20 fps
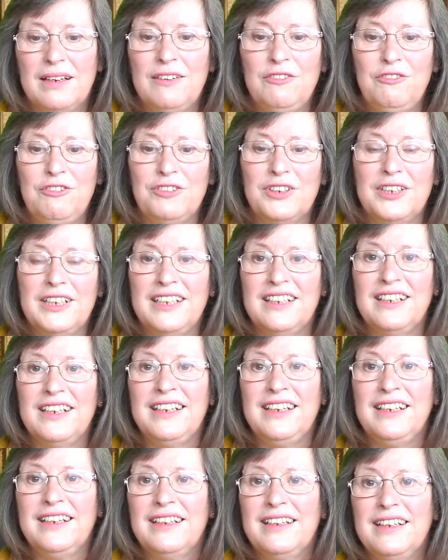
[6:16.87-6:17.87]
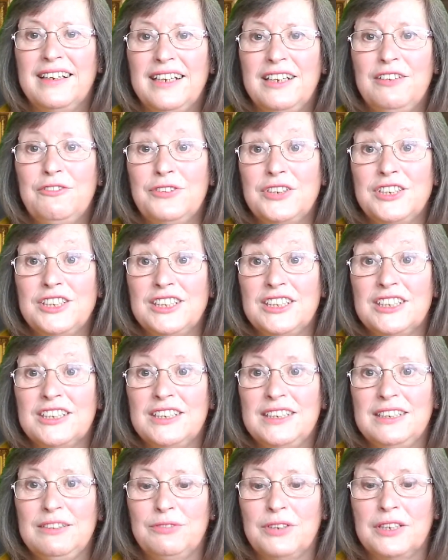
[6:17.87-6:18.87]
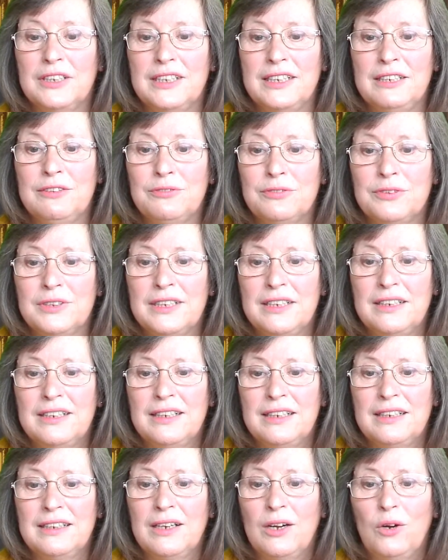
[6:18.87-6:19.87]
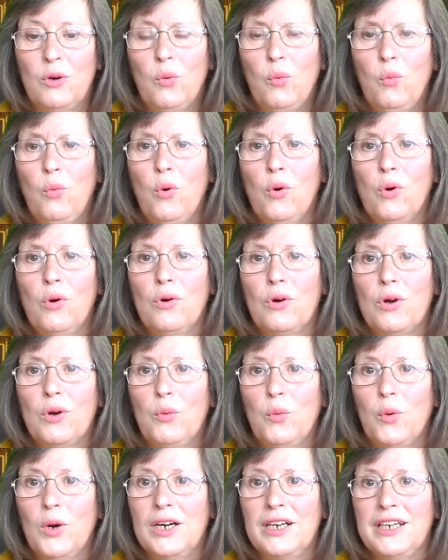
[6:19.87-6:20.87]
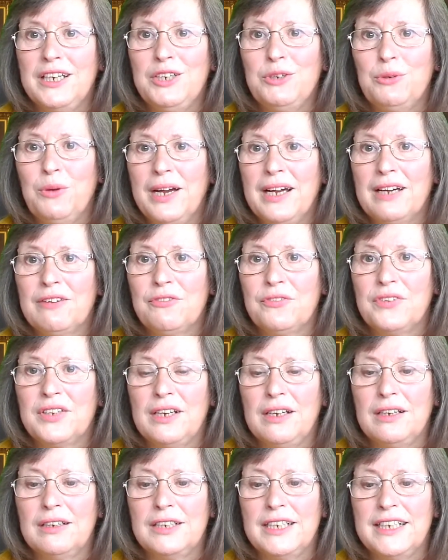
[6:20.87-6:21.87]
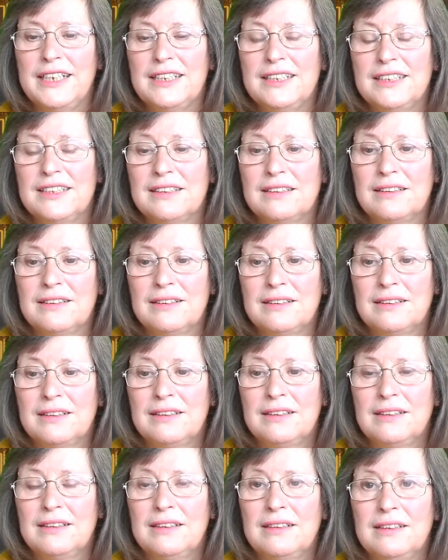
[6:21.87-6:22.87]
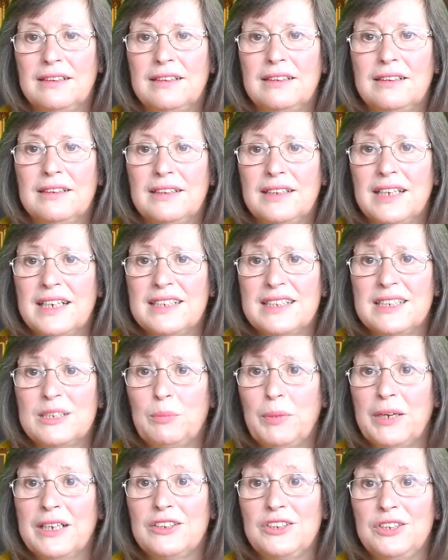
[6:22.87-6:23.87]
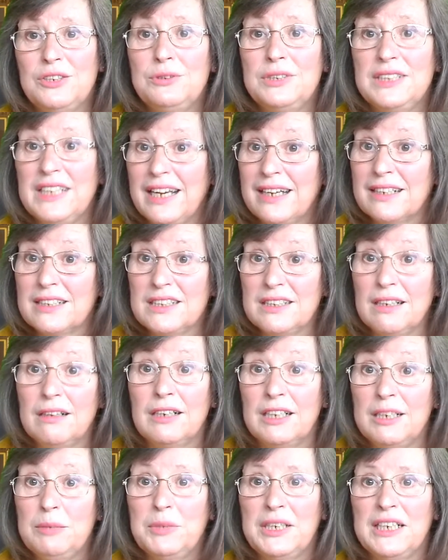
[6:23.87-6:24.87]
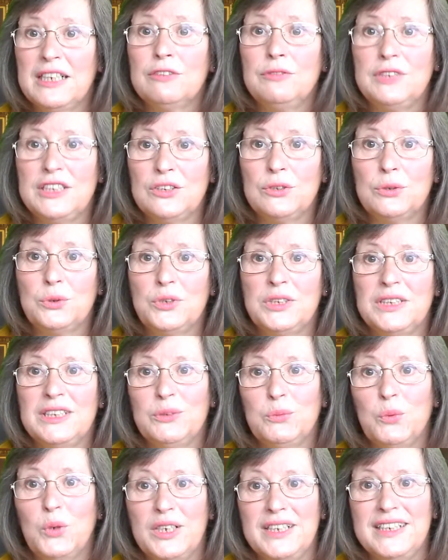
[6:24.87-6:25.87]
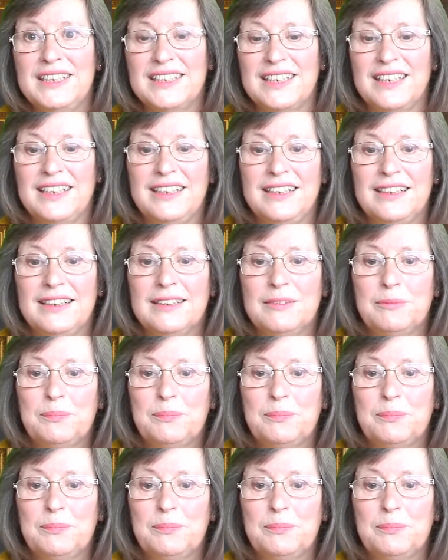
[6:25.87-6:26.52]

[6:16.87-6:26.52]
And finally, in verse 35, walk while you have the light. That's about using our time and our resources wisely.